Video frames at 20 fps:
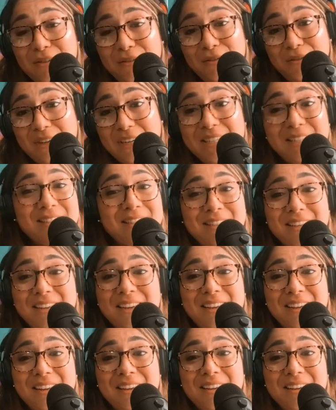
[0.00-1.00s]
not afraid to
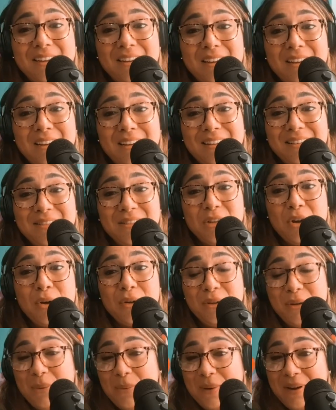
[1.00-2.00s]
say,
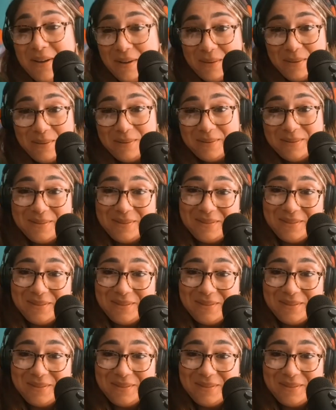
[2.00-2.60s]
call you out.